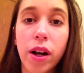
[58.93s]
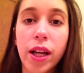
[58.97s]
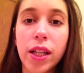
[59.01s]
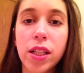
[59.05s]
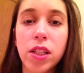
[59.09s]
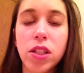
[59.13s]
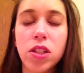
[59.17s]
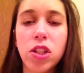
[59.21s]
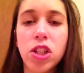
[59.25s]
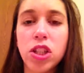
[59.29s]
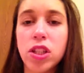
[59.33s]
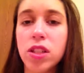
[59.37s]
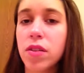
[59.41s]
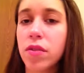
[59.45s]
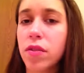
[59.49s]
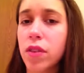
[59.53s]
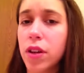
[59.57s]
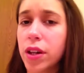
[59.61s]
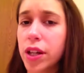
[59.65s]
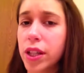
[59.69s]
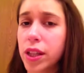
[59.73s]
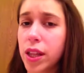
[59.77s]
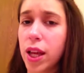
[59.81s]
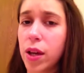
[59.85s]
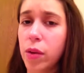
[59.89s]
It's just a
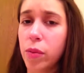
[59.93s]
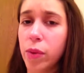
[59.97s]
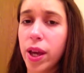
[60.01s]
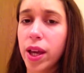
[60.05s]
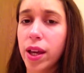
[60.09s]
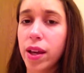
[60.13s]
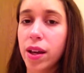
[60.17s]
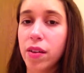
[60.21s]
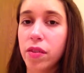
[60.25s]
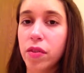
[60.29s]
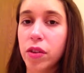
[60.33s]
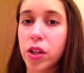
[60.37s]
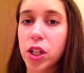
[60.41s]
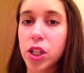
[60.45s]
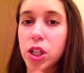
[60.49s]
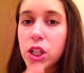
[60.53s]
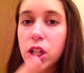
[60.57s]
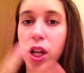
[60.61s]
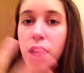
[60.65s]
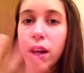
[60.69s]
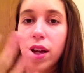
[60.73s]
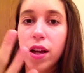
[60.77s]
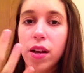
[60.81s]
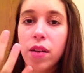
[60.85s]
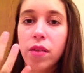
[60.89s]
very lightweight coverage
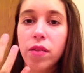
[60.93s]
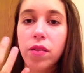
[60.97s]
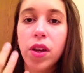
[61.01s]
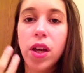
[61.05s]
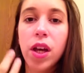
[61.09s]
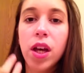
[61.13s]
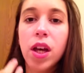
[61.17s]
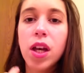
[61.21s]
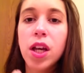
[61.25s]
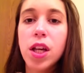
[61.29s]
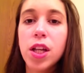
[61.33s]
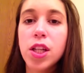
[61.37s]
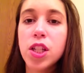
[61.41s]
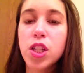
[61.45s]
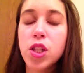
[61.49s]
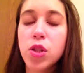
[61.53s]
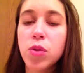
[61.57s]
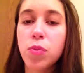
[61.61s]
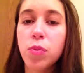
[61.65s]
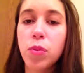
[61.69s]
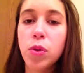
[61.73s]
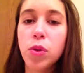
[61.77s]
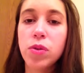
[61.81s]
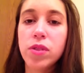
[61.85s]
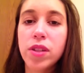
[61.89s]
and kind of
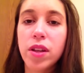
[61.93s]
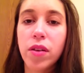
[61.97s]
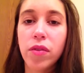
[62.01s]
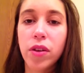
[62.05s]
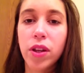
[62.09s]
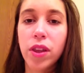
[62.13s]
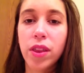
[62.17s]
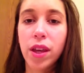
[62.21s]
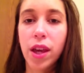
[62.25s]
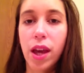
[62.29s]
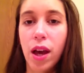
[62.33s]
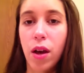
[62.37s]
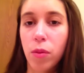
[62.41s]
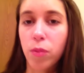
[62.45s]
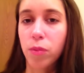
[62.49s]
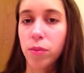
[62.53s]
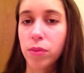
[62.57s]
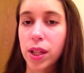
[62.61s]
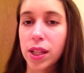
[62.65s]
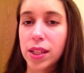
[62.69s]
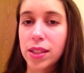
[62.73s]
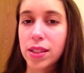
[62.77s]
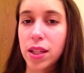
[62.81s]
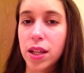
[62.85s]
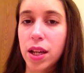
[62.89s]
smooths everything out and
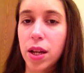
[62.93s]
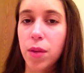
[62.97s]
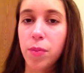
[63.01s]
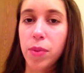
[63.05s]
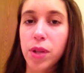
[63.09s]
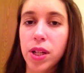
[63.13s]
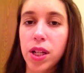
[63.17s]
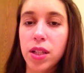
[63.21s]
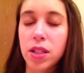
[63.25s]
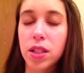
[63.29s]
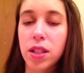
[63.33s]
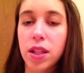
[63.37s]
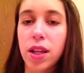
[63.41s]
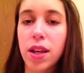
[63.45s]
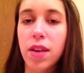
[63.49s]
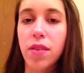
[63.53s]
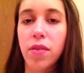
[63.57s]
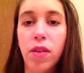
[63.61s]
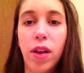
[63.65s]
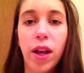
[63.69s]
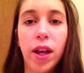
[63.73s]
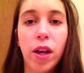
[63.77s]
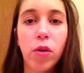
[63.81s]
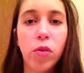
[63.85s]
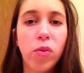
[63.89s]
blends it in, but doesn't
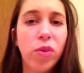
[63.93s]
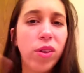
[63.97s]
give like a